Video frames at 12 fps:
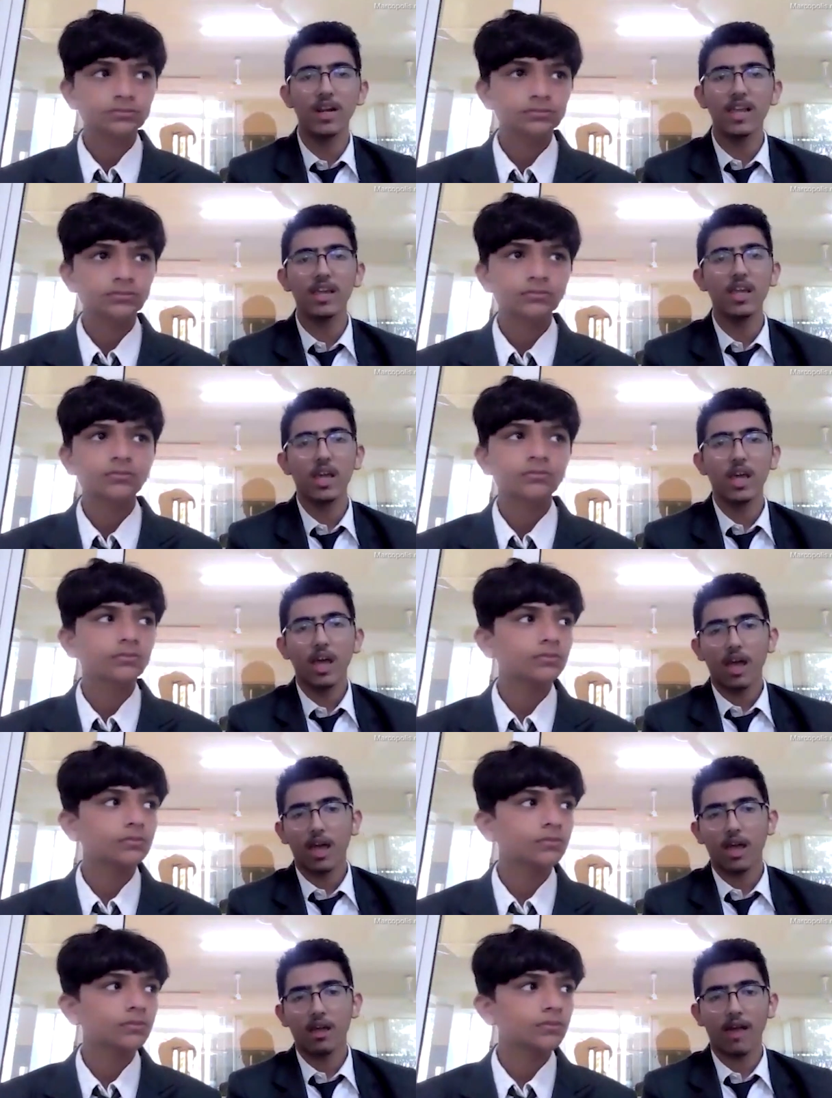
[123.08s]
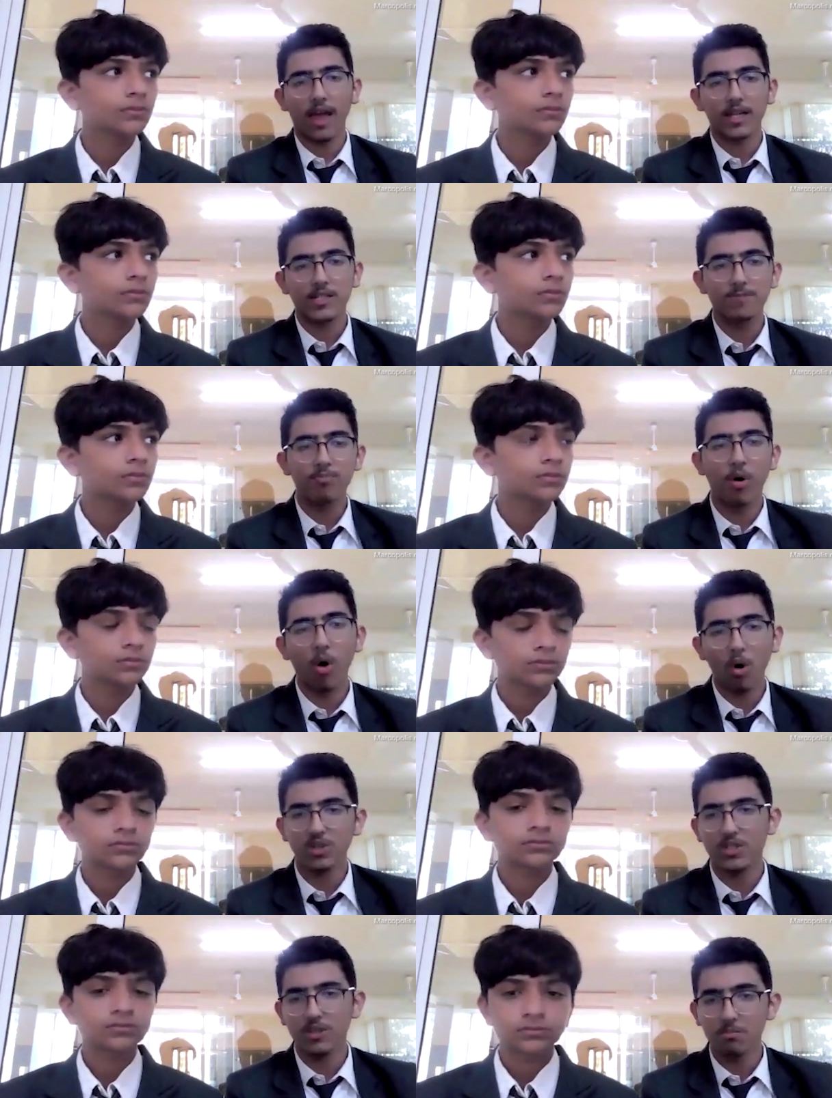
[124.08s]
Speaker 1: really
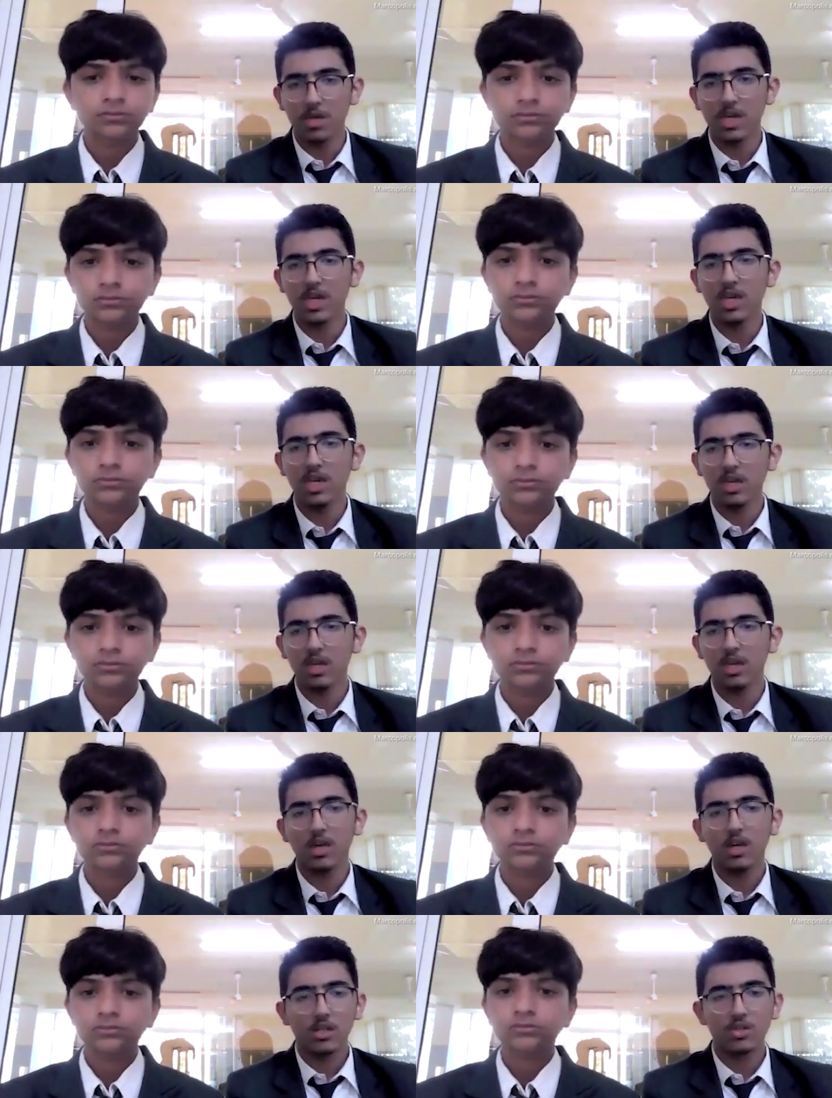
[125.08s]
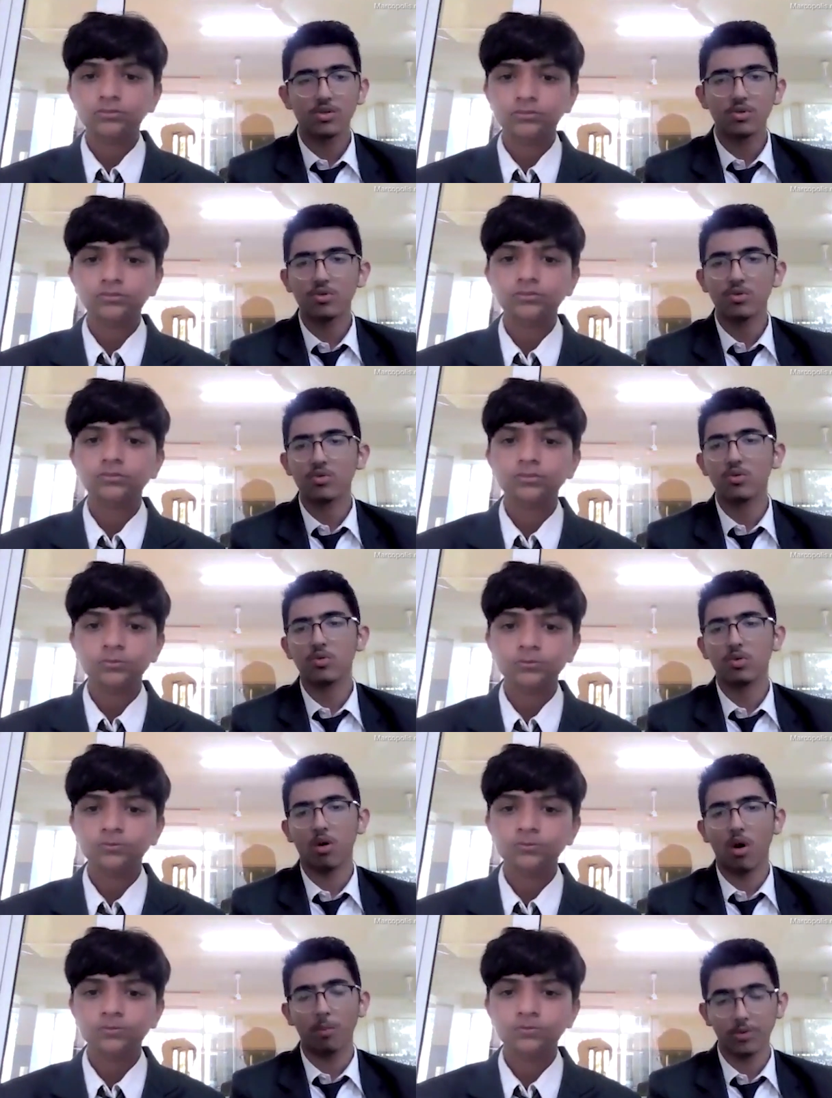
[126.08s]
exposed me to
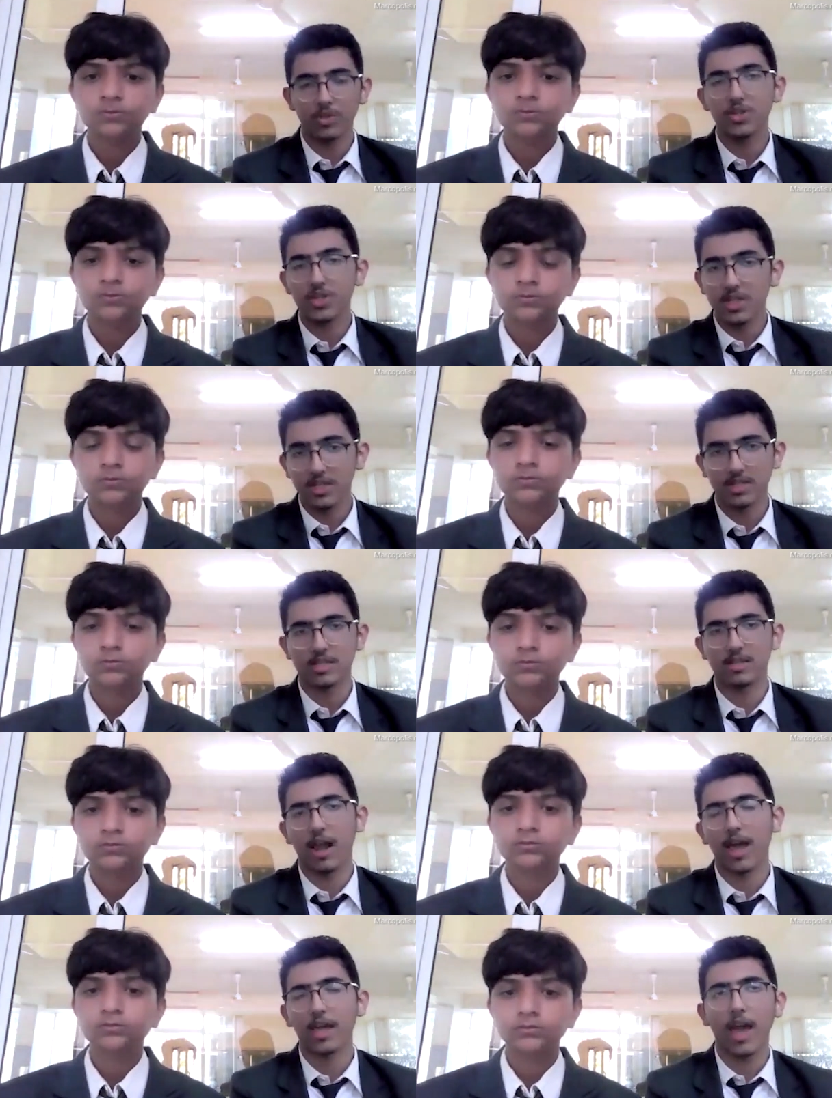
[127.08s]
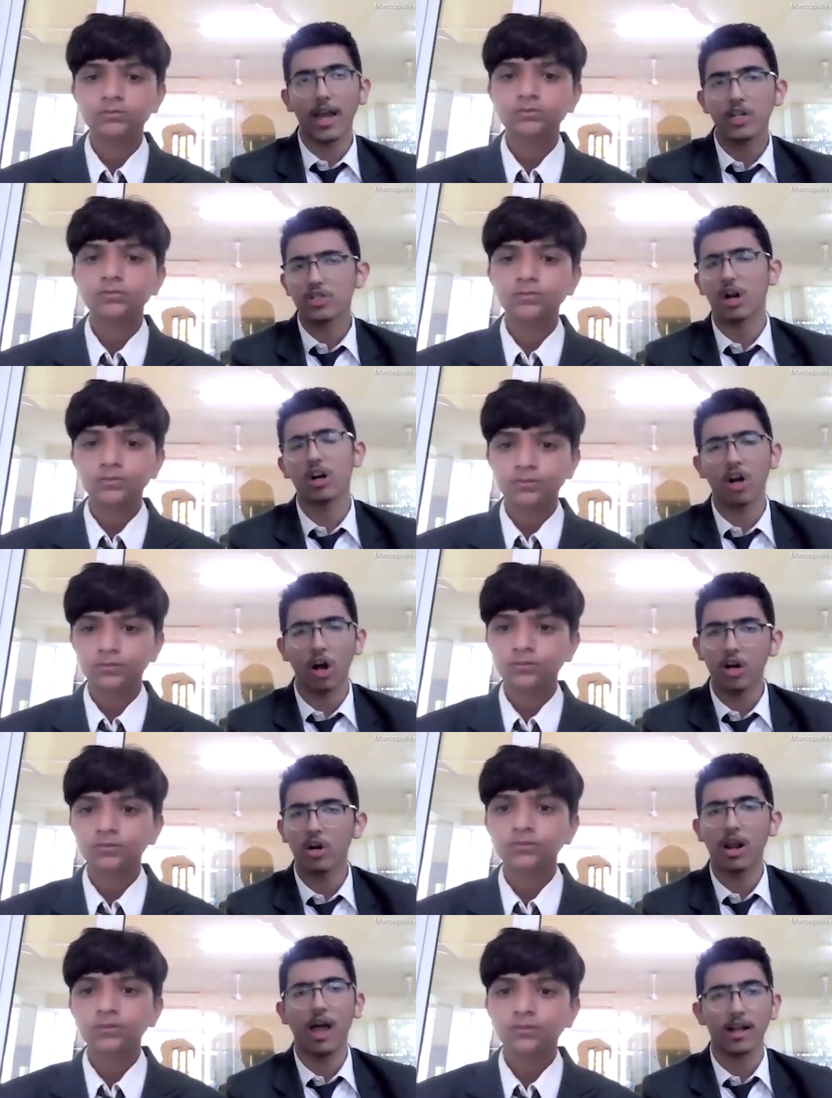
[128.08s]
opportunities like
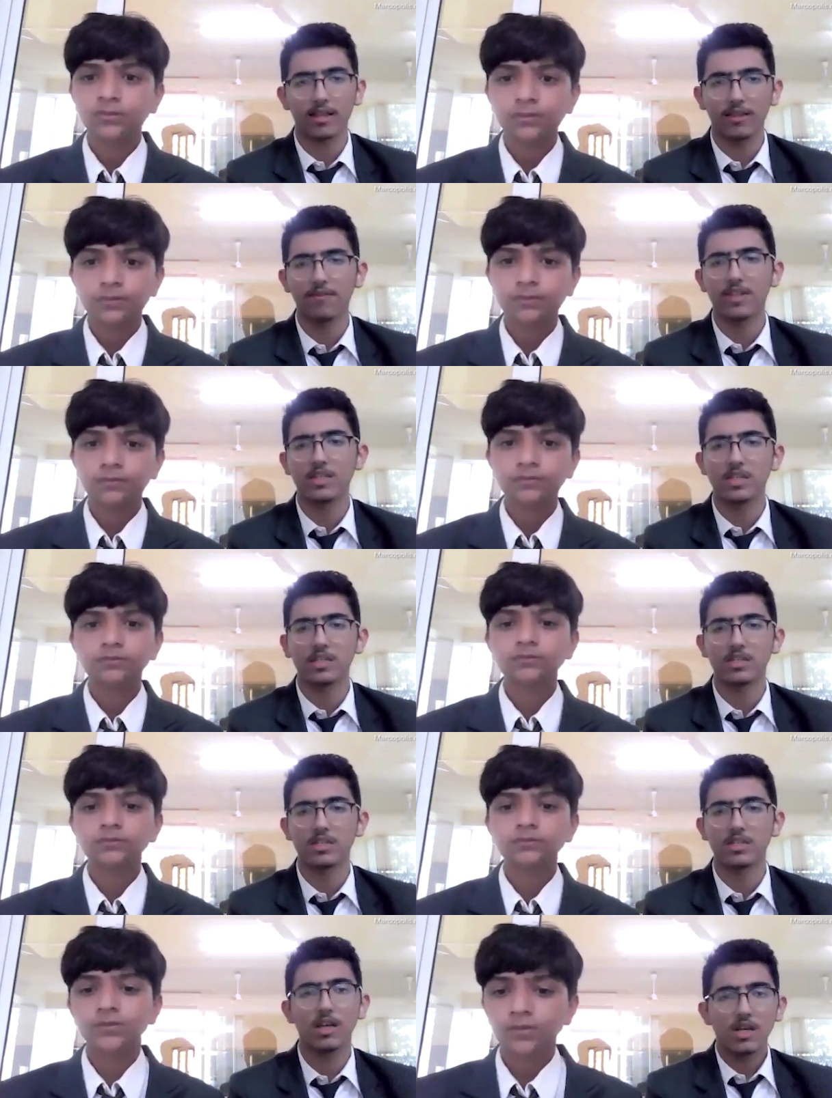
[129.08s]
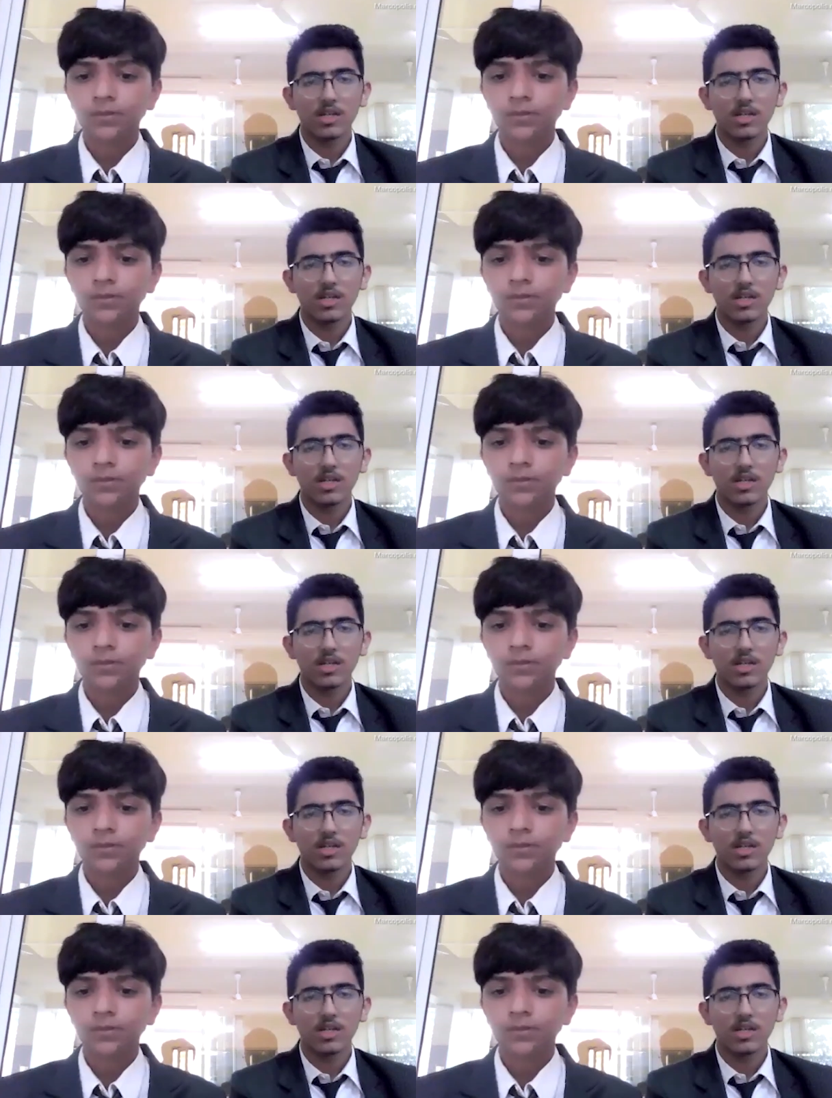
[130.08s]
extracurricular activities,